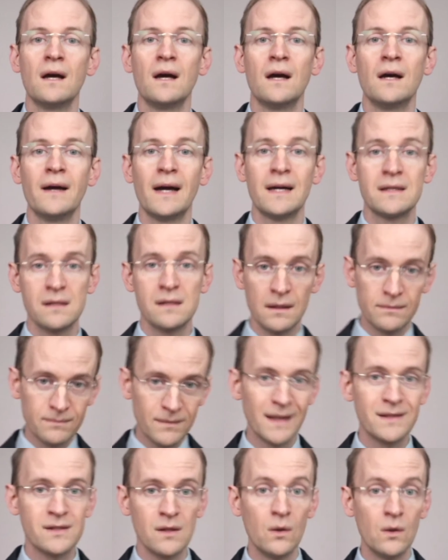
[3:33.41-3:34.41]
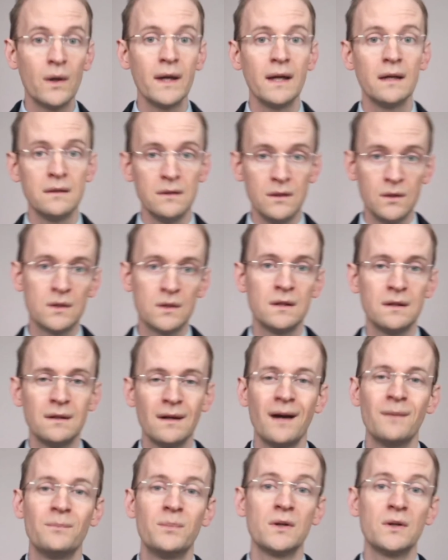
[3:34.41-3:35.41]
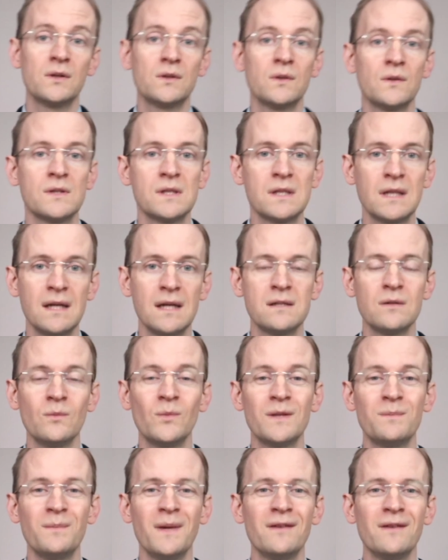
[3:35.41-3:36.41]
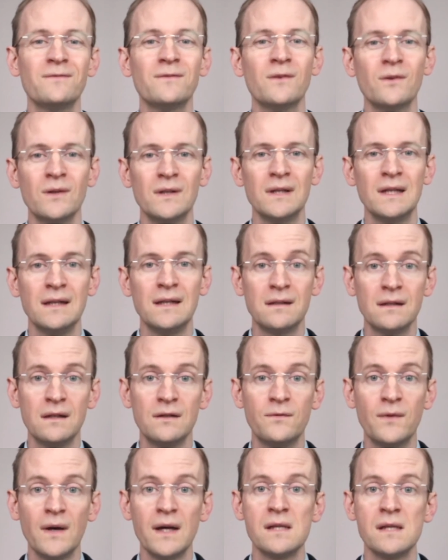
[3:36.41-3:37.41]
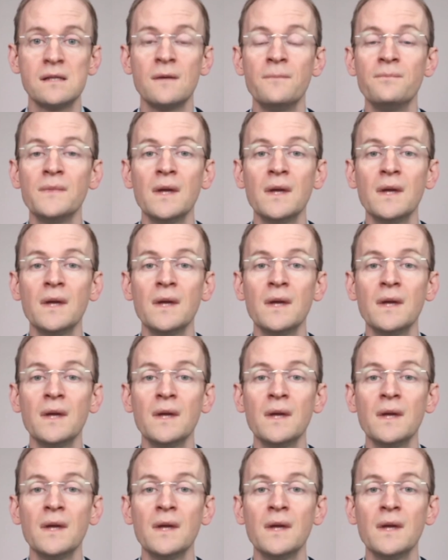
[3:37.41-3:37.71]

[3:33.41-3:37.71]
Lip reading: As a lawyer, you can book a consultation with me for legal advice.